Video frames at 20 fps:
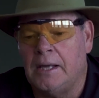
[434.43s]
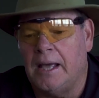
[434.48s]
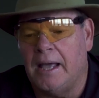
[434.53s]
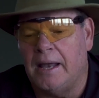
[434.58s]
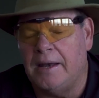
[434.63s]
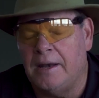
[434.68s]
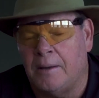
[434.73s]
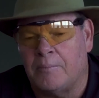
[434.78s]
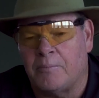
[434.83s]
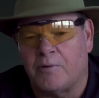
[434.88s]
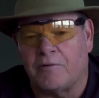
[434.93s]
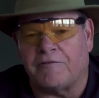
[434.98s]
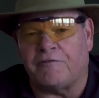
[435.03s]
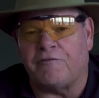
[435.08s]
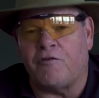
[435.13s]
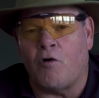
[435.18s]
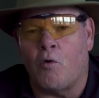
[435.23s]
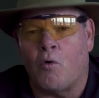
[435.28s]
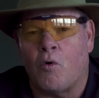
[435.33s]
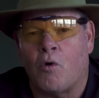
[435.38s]
And number
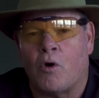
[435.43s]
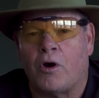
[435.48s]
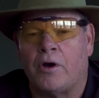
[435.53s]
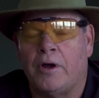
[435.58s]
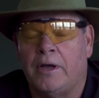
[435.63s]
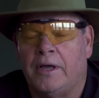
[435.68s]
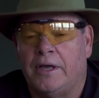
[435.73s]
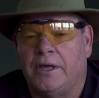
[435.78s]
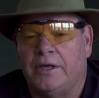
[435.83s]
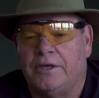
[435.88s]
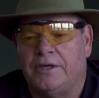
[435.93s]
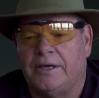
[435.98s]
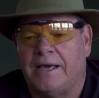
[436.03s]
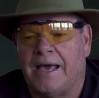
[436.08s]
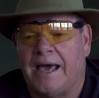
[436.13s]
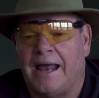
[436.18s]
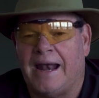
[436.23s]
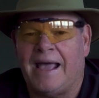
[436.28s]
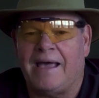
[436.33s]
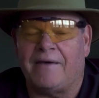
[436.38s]
4, you
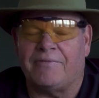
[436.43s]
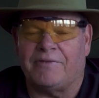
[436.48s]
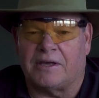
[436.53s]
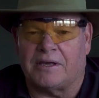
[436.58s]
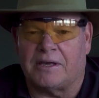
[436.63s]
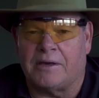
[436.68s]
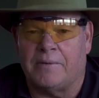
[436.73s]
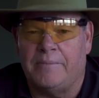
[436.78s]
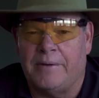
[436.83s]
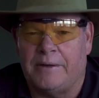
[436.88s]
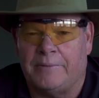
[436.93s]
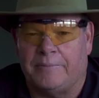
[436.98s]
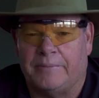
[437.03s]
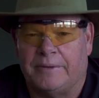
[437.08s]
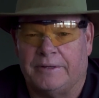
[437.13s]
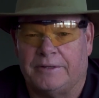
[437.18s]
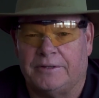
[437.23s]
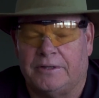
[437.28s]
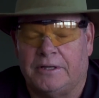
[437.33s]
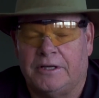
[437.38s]
got to have the
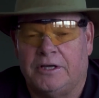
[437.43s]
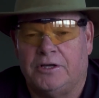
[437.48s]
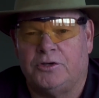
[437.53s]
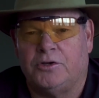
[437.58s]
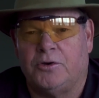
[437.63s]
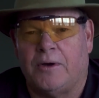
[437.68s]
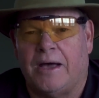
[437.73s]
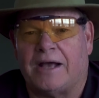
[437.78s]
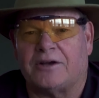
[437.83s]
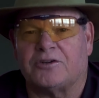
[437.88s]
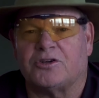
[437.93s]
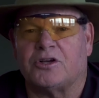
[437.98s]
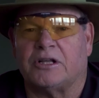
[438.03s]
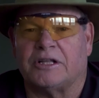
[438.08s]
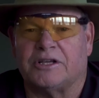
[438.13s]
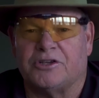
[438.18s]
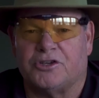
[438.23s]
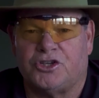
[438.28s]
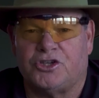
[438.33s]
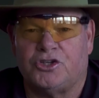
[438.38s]
commitment to
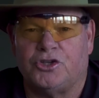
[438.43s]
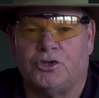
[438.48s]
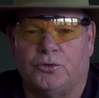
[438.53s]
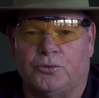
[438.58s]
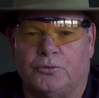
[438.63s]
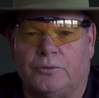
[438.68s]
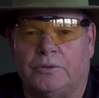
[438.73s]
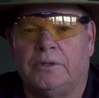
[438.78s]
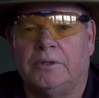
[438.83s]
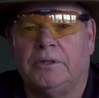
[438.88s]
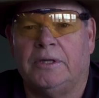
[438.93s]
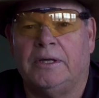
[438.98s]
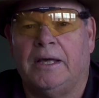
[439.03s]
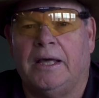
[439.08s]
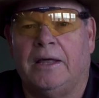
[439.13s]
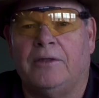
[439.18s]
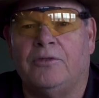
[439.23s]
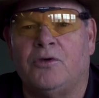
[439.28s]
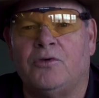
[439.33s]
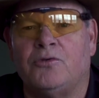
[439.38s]
actually shoot.
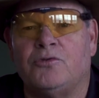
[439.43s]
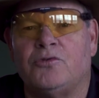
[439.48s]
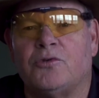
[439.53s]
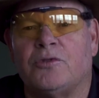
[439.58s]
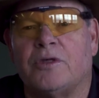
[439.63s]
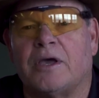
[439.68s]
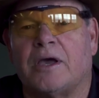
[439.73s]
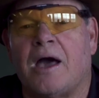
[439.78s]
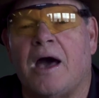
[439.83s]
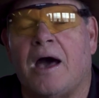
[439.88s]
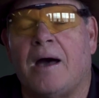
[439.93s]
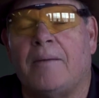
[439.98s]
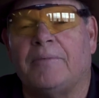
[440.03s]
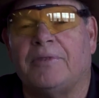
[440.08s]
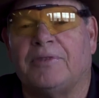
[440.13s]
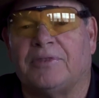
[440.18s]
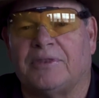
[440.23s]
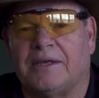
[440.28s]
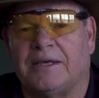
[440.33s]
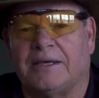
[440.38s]
And those are the
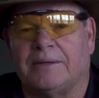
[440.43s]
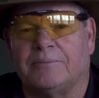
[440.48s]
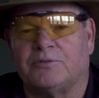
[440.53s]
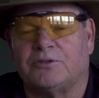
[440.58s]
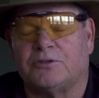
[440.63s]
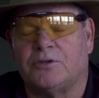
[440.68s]
common themes.